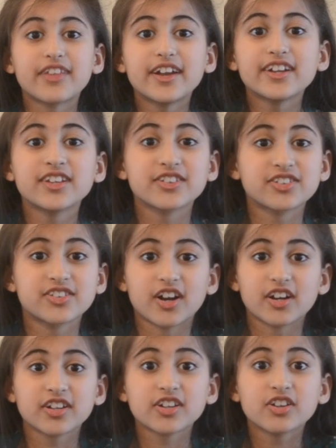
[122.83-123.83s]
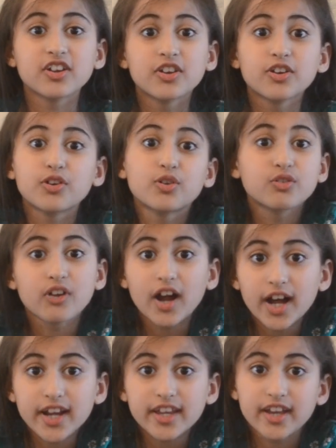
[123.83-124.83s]
then he started
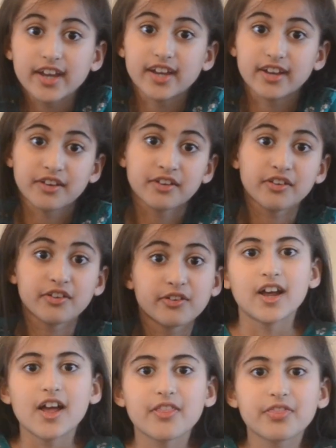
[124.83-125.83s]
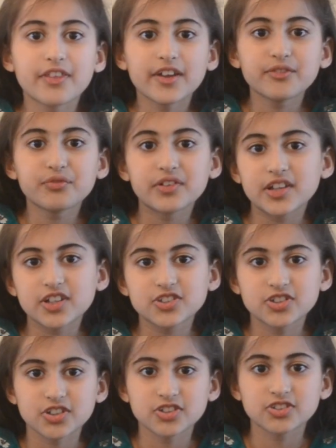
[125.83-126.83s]
crying. And then
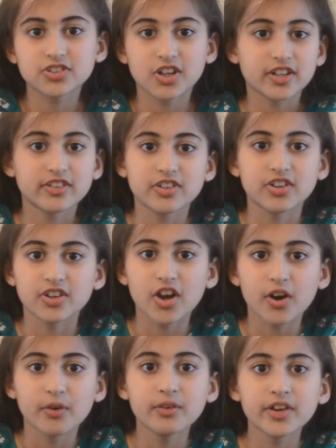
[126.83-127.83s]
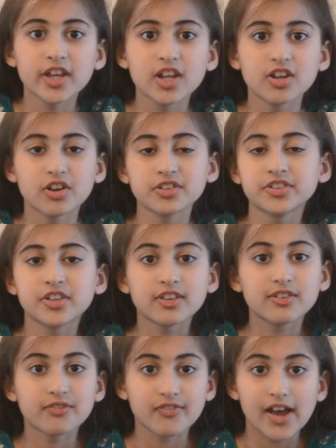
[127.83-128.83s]
villagers got to know he lost
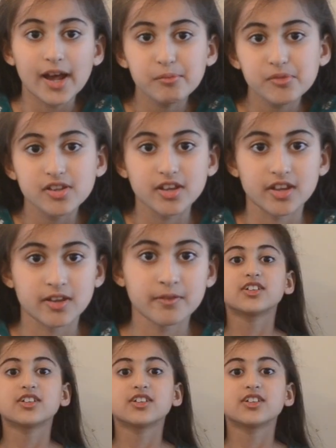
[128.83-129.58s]
his family.